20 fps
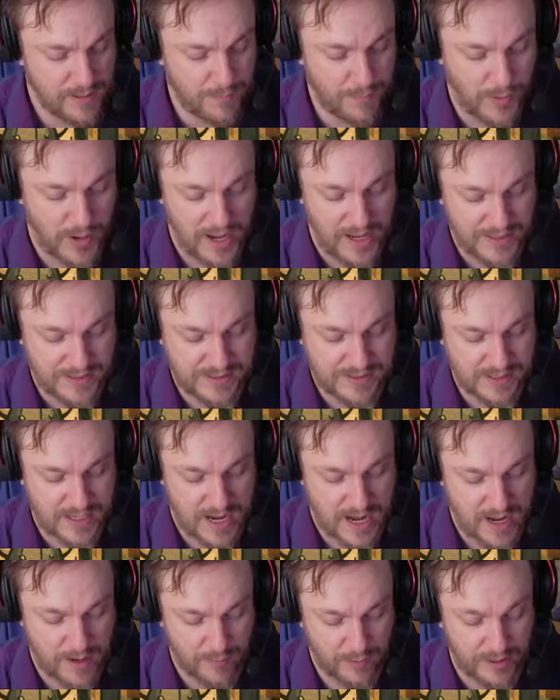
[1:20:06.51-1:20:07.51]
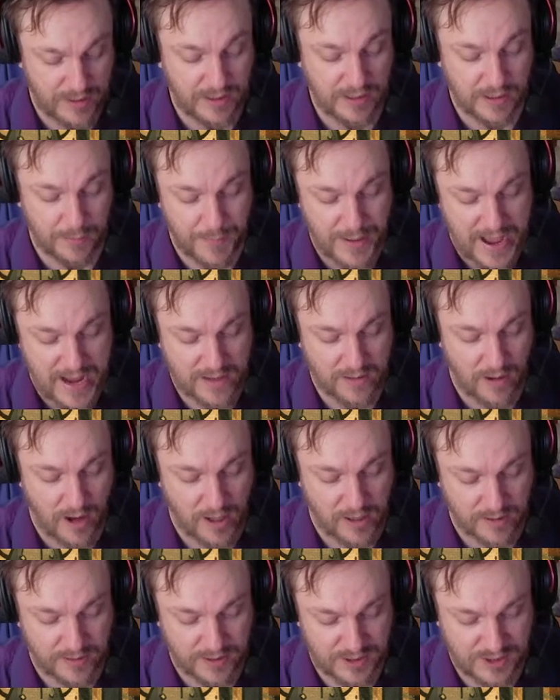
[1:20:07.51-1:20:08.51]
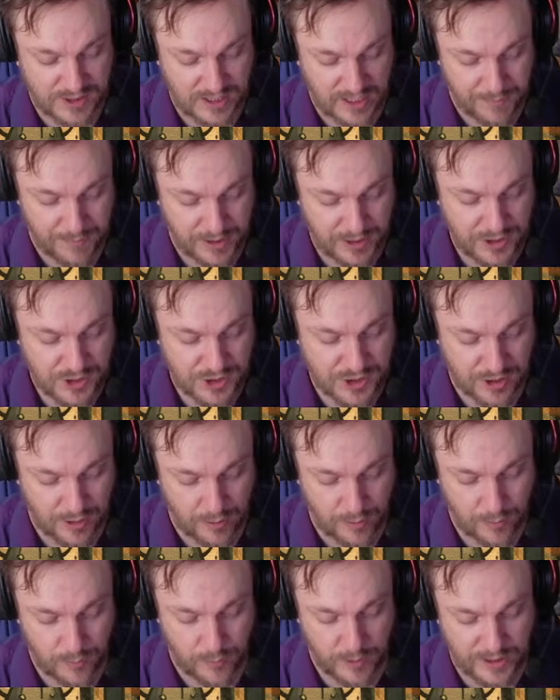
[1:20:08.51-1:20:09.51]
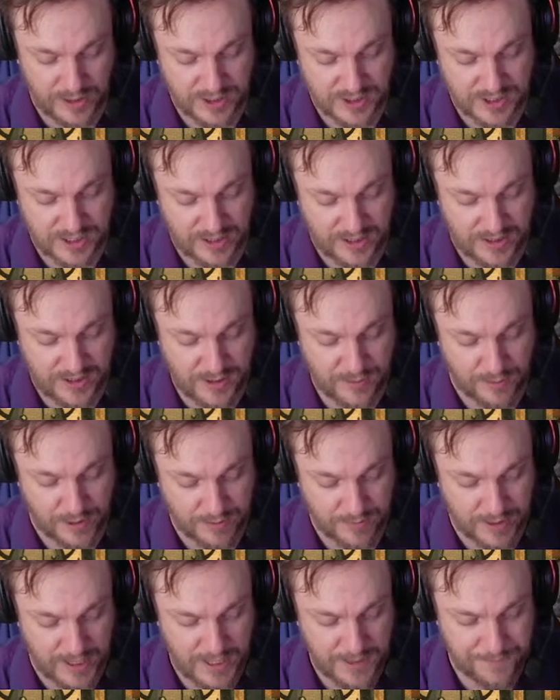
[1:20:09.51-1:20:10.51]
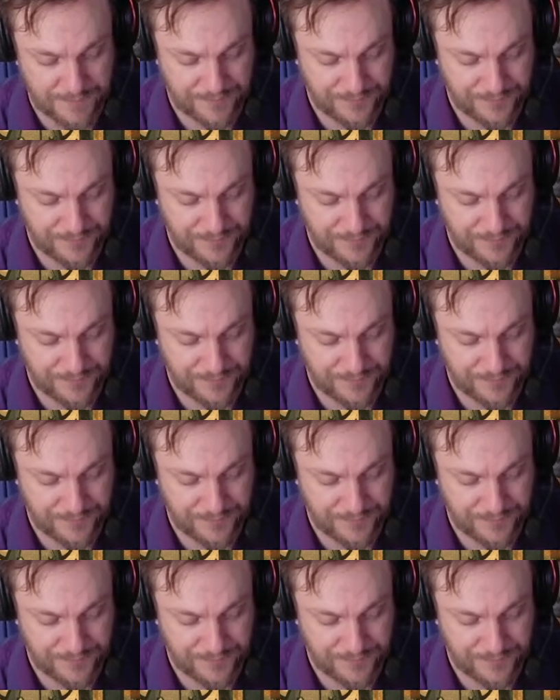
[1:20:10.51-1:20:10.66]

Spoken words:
But we needed a backlog of this image, so we decided to do one, right?